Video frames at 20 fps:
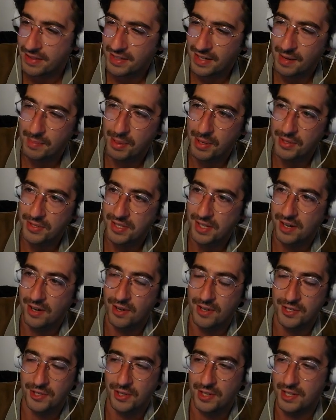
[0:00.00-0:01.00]
I posted it
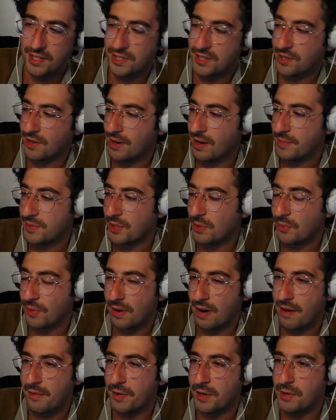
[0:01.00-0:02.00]
also to Instagram, so
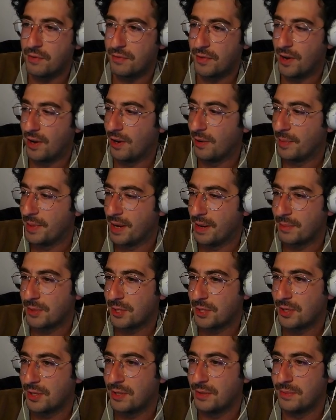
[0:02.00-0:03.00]
wherever you follow me, I'm
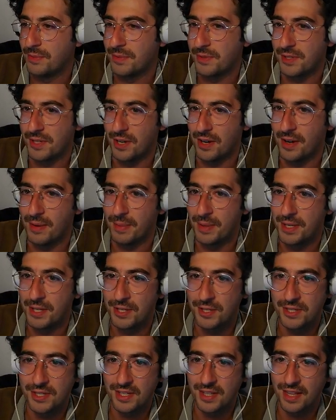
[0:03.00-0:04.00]
sure you saw it. But did you
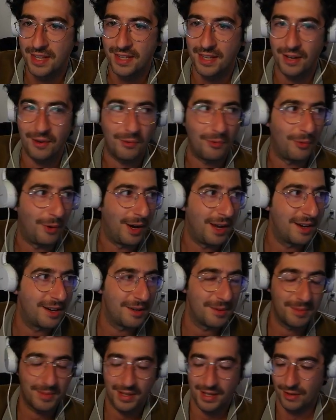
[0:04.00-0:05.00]
see that
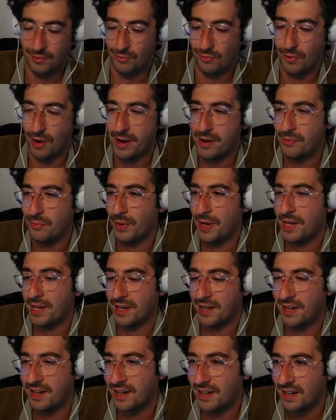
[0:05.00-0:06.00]
random, like,
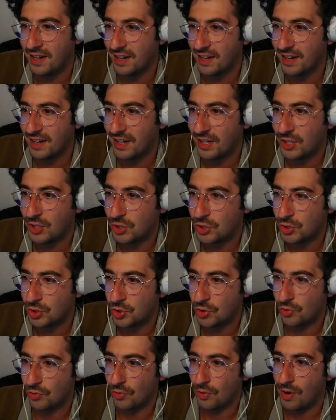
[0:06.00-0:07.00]
right-wing
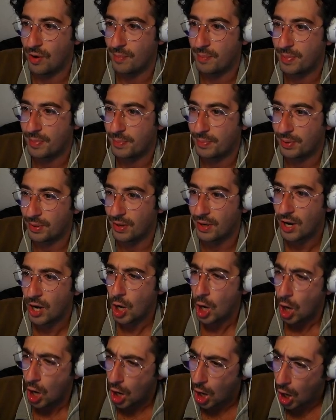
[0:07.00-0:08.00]
Trump pro...
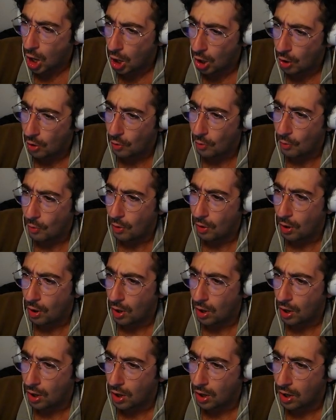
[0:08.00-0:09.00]
Oh!
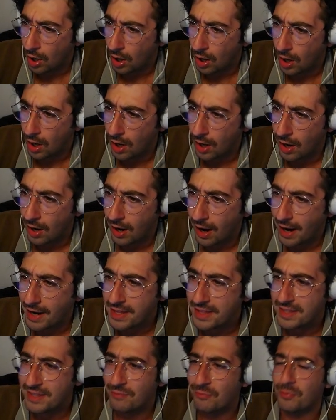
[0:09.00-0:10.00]

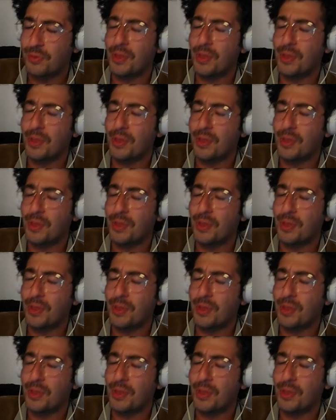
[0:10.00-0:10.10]
The